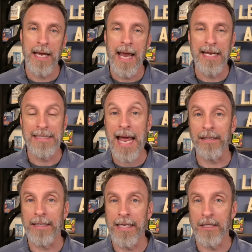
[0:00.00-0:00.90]
And
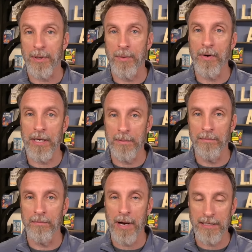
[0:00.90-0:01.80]
sadly, it's promoted
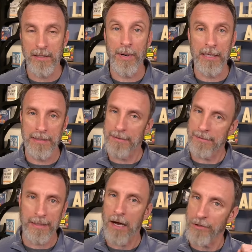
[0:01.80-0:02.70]
by some pundits
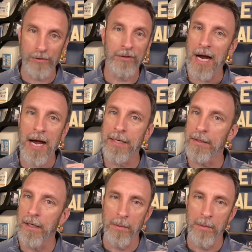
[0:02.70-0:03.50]
like hustle and grind,